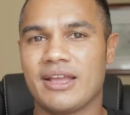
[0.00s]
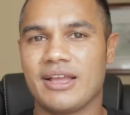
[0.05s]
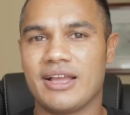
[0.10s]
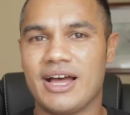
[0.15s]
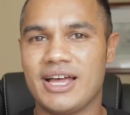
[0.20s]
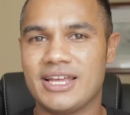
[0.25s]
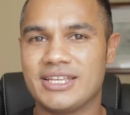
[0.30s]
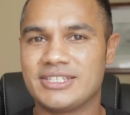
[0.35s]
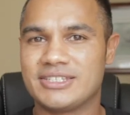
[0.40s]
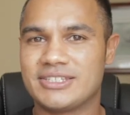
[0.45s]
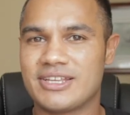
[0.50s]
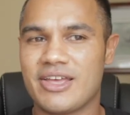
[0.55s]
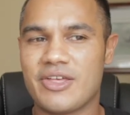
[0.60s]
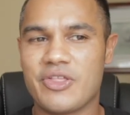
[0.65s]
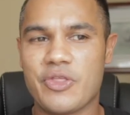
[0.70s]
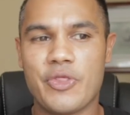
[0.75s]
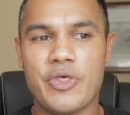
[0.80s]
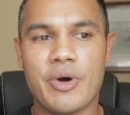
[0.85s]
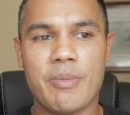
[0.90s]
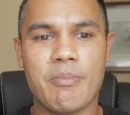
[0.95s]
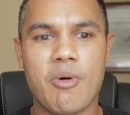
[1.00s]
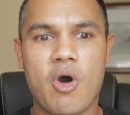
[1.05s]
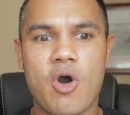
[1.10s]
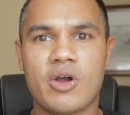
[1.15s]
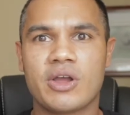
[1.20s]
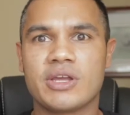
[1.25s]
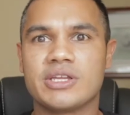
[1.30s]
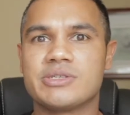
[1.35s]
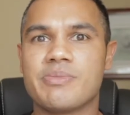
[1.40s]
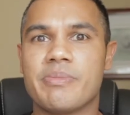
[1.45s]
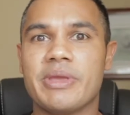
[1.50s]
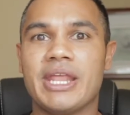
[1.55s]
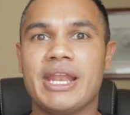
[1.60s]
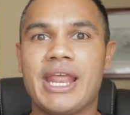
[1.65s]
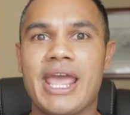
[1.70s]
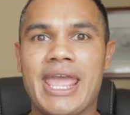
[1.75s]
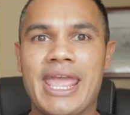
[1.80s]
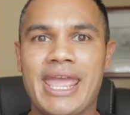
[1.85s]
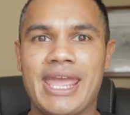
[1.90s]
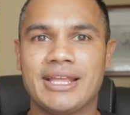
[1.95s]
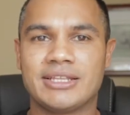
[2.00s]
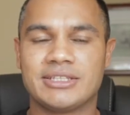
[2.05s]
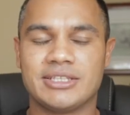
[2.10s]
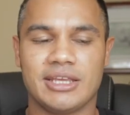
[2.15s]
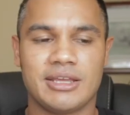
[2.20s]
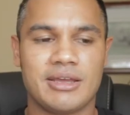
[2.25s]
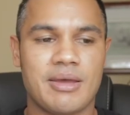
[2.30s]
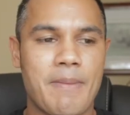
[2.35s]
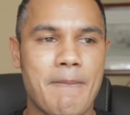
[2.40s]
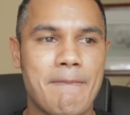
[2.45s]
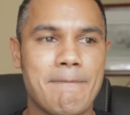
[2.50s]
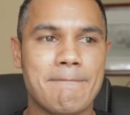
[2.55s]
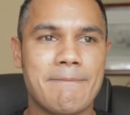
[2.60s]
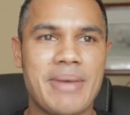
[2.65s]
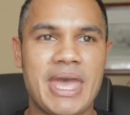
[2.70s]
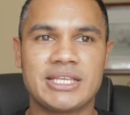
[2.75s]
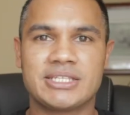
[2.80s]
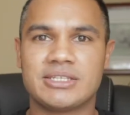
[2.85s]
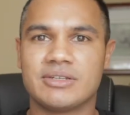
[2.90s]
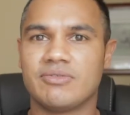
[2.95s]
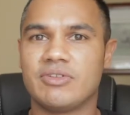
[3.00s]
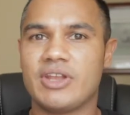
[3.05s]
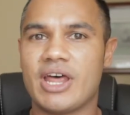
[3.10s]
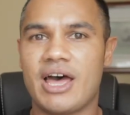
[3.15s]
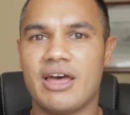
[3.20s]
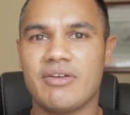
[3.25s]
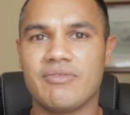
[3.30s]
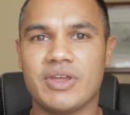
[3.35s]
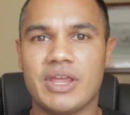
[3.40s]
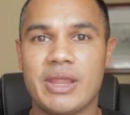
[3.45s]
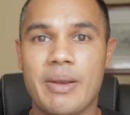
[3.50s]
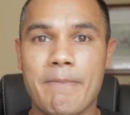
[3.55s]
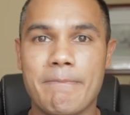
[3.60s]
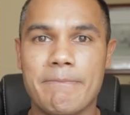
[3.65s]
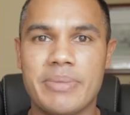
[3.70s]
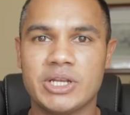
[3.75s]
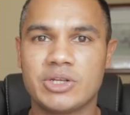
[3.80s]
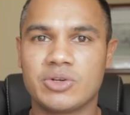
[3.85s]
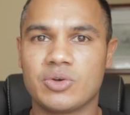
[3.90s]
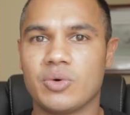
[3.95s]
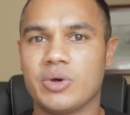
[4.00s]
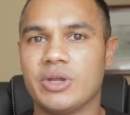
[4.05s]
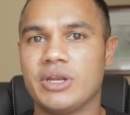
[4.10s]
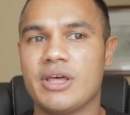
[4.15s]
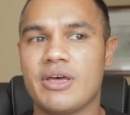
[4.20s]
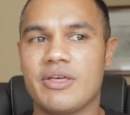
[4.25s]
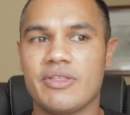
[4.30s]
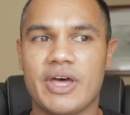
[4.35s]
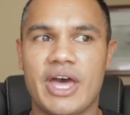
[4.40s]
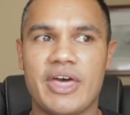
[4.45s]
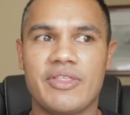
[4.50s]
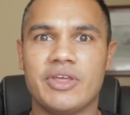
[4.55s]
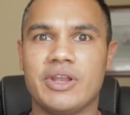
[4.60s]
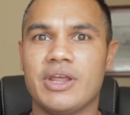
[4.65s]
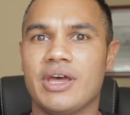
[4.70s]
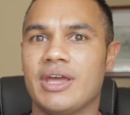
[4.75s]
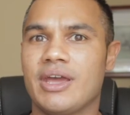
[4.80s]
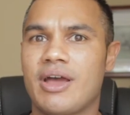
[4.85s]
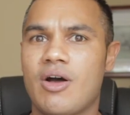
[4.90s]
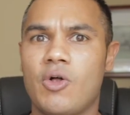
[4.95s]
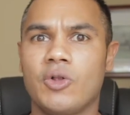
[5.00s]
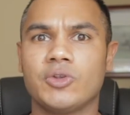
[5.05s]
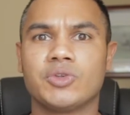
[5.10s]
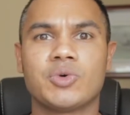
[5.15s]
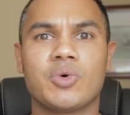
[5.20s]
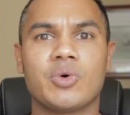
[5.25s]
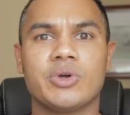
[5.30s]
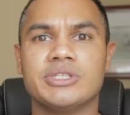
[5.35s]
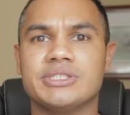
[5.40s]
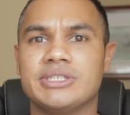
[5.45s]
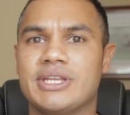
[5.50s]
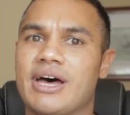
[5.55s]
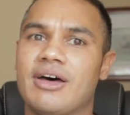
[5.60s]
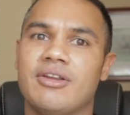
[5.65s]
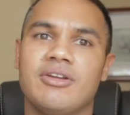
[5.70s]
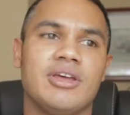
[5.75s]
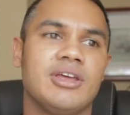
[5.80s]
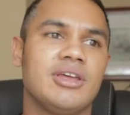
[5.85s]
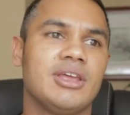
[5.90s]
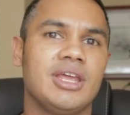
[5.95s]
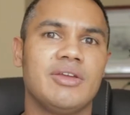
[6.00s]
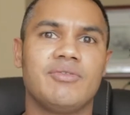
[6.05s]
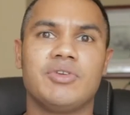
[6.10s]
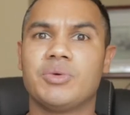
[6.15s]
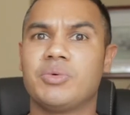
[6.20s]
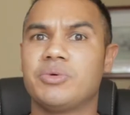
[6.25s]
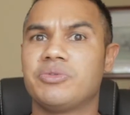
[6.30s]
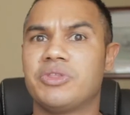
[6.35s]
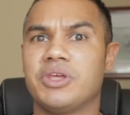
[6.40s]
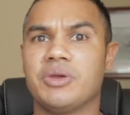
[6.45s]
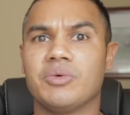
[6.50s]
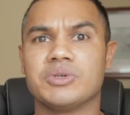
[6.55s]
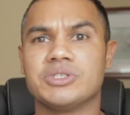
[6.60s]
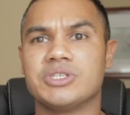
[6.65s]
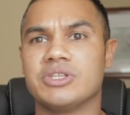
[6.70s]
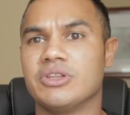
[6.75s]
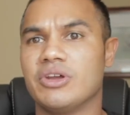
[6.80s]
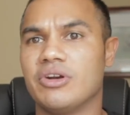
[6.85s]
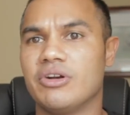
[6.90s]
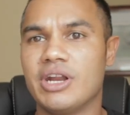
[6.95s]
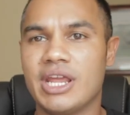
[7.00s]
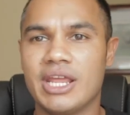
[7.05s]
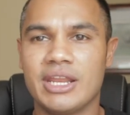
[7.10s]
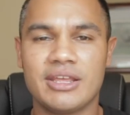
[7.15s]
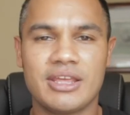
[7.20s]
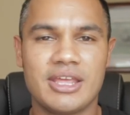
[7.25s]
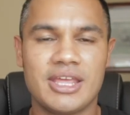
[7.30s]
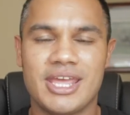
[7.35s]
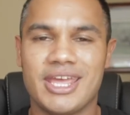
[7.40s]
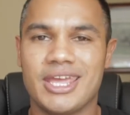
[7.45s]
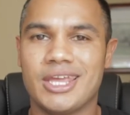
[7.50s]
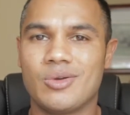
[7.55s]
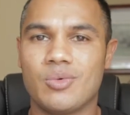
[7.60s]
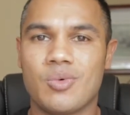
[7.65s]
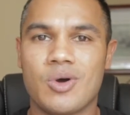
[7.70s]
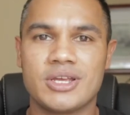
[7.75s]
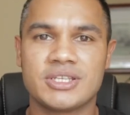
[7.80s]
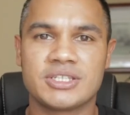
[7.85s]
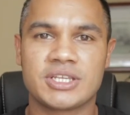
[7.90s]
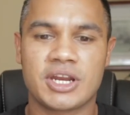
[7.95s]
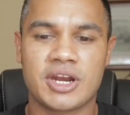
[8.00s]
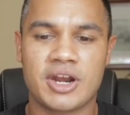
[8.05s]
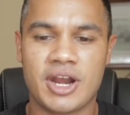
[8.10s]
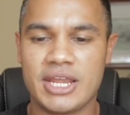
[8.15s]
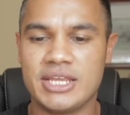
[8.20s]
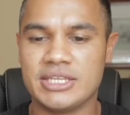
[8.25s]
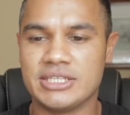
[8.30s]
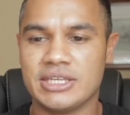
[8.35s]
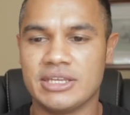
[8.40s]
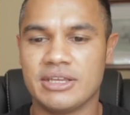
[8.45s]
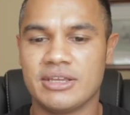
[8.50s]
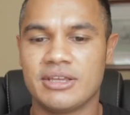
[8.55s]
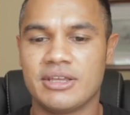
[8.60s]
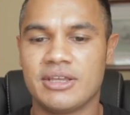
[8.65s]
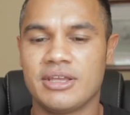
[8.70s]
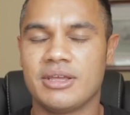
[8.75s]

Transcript: Guys, the market's been hectic. Massive dive in Bitcoin the other day, altcoins down, everything was in the red. It was crazy.